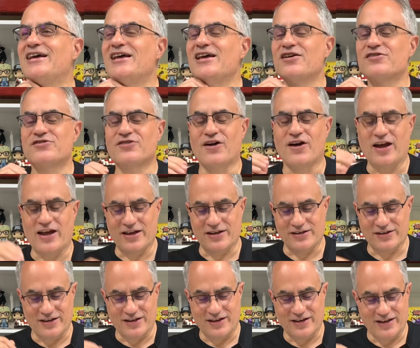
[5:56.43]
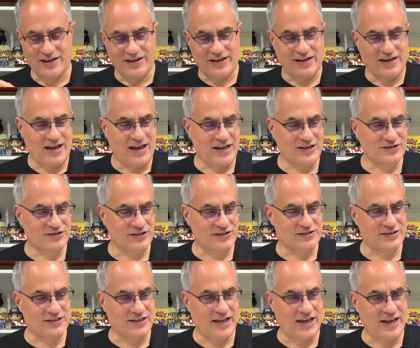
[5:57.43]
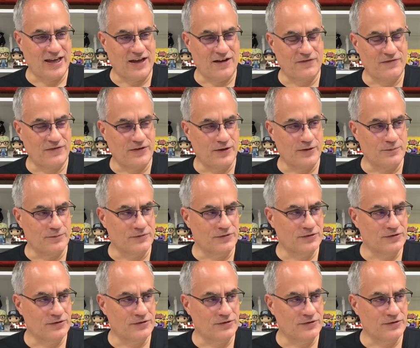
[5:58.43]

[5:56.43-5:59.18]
So I actually today I filmed